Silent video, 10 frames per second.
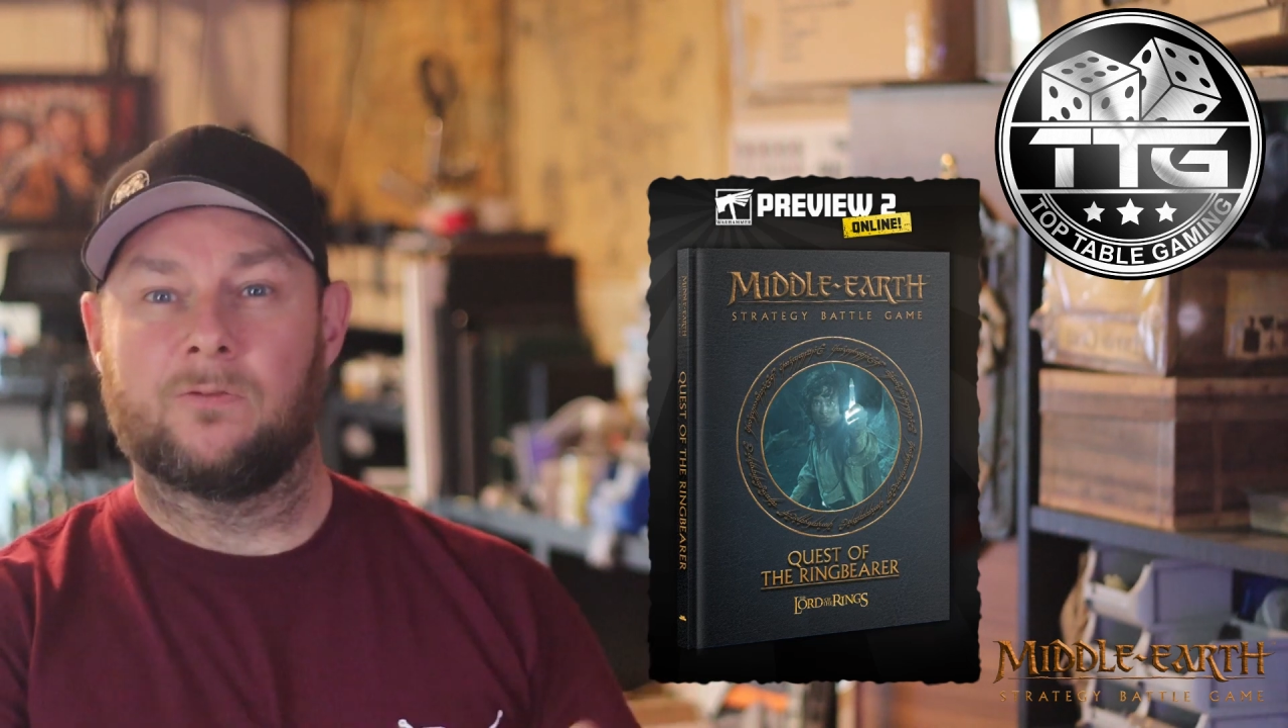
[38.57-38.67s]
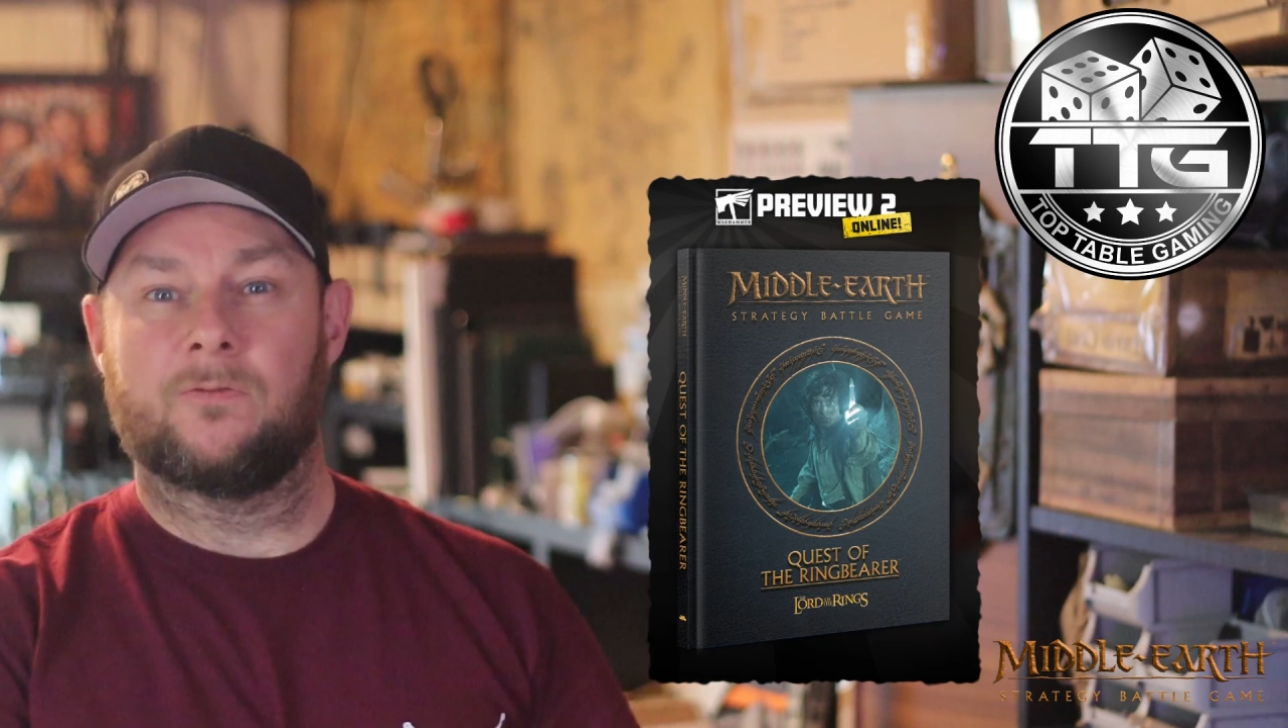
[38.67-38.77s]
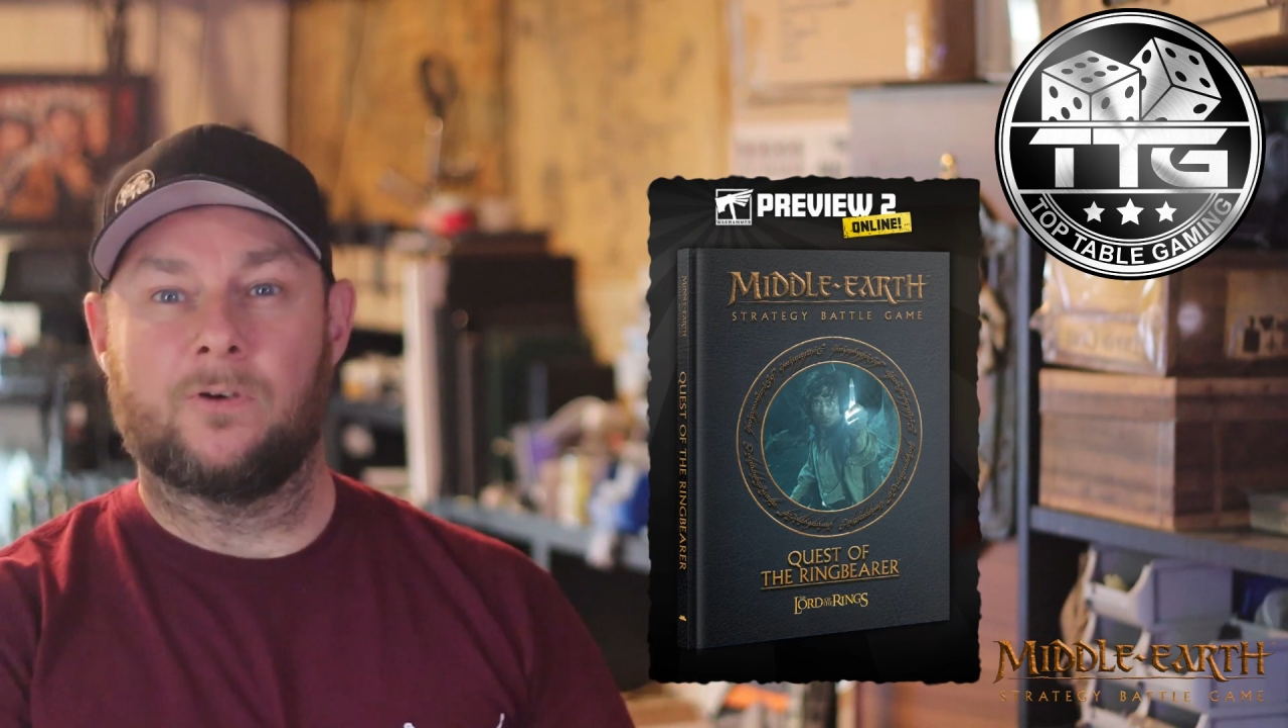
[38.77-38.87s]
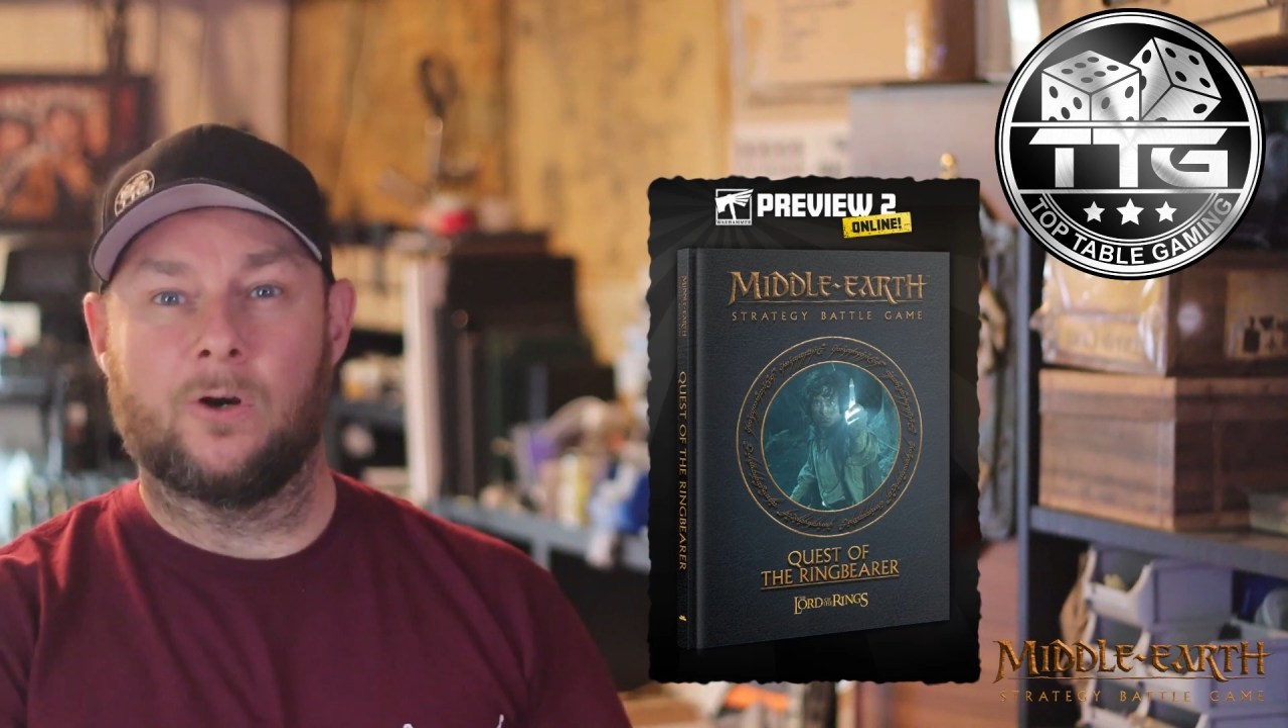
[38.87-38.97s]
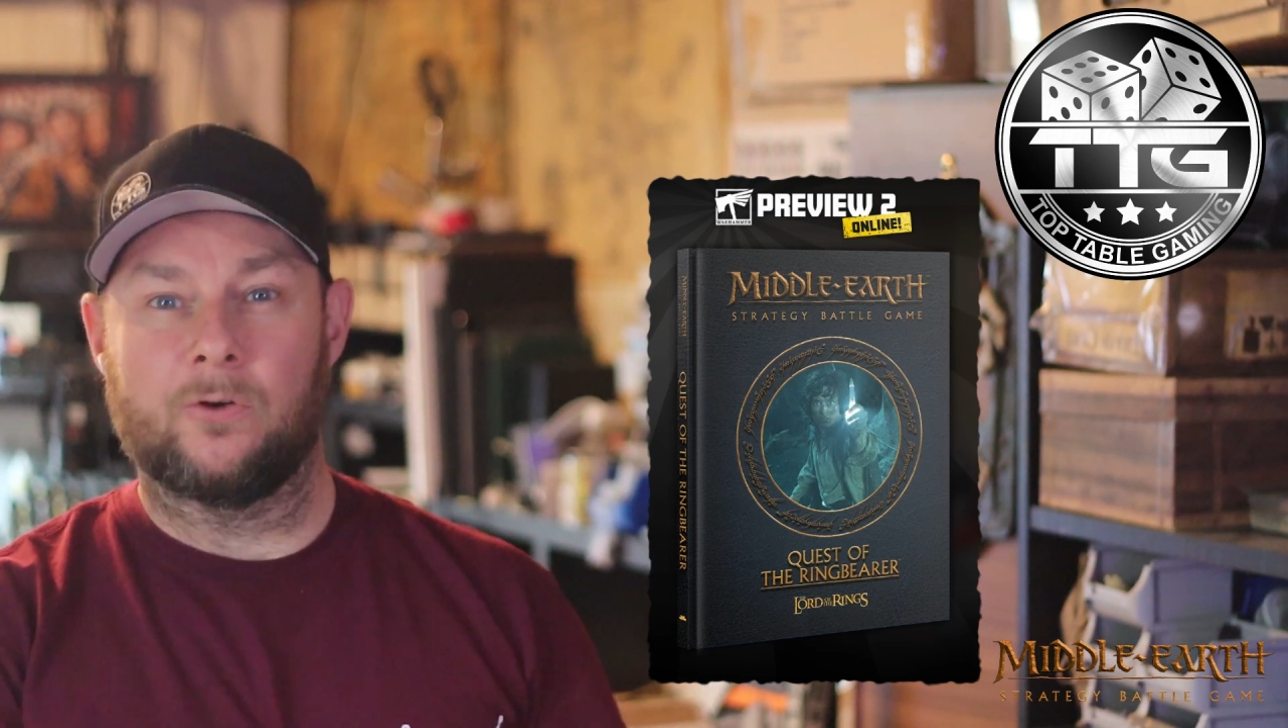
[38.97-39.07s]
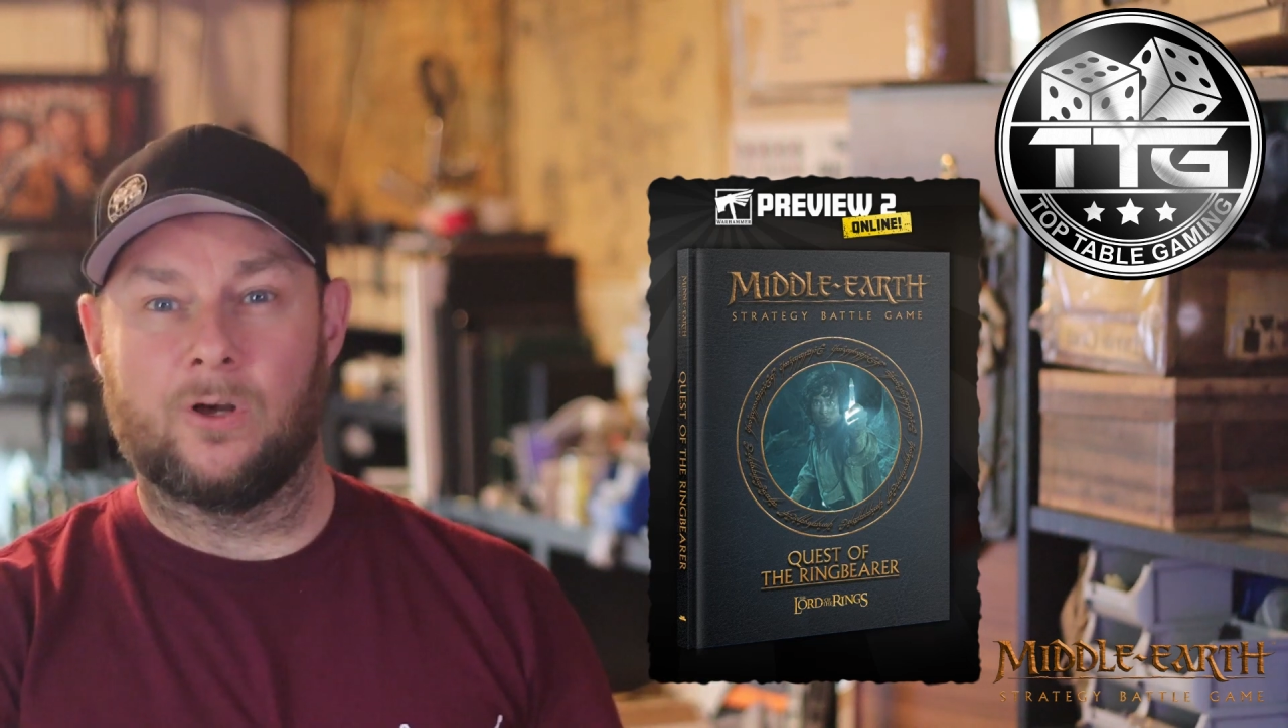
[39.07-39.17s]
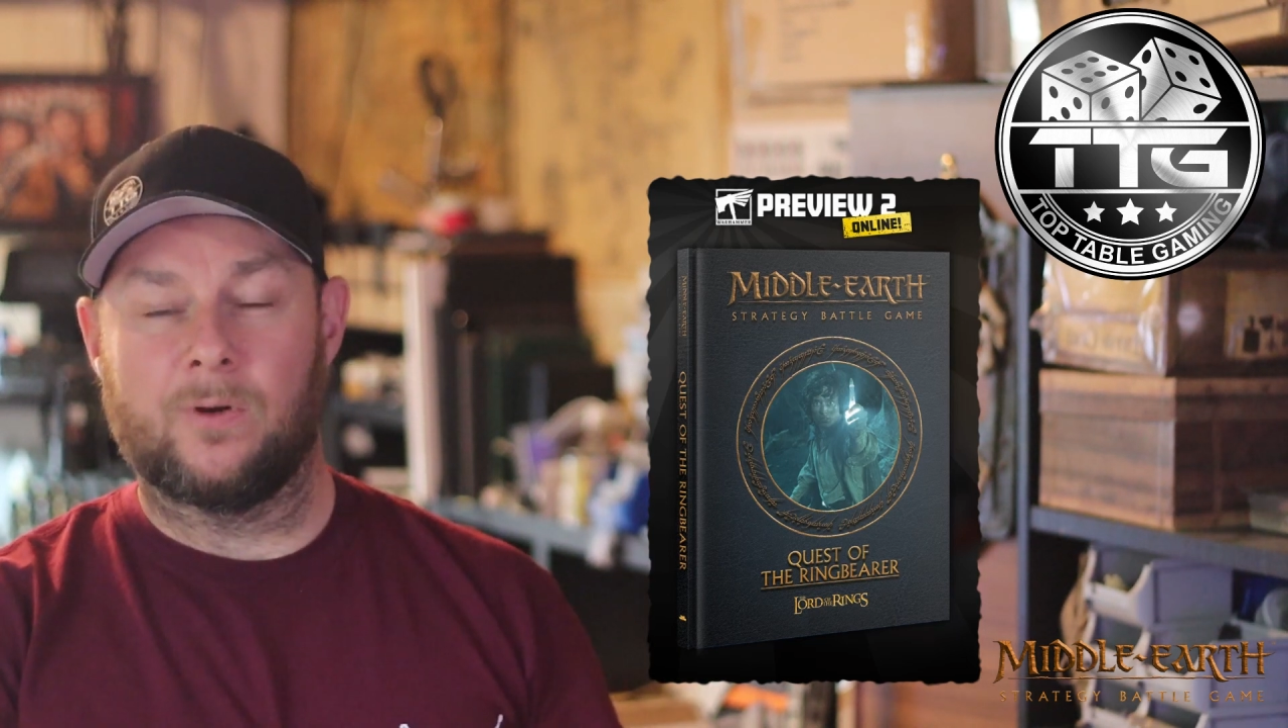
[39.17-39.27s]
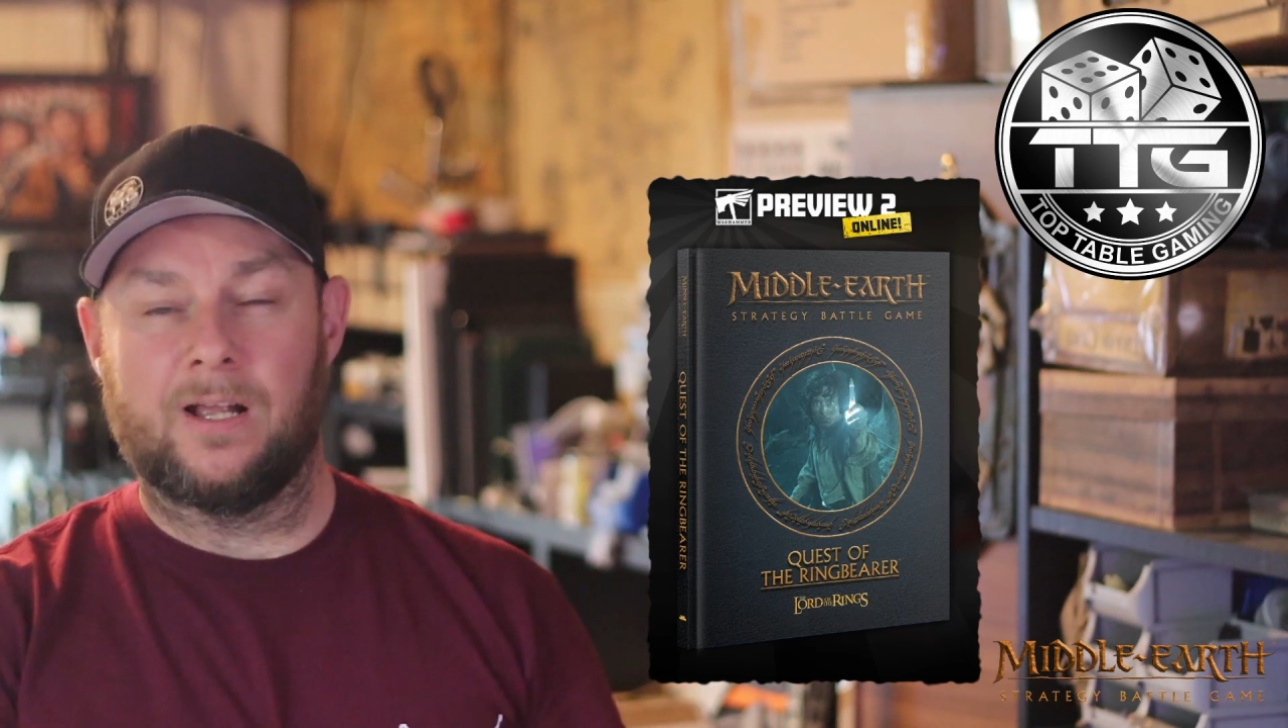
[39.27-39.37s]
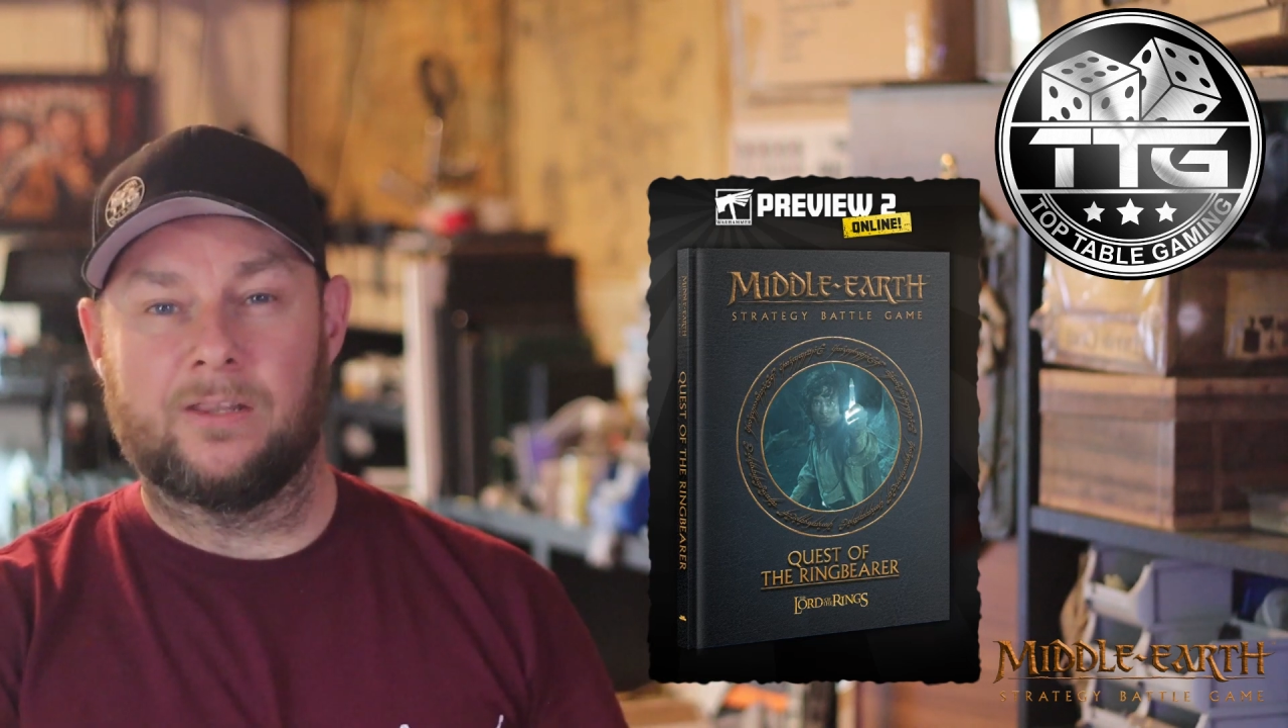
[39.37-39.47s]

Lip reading: Frodo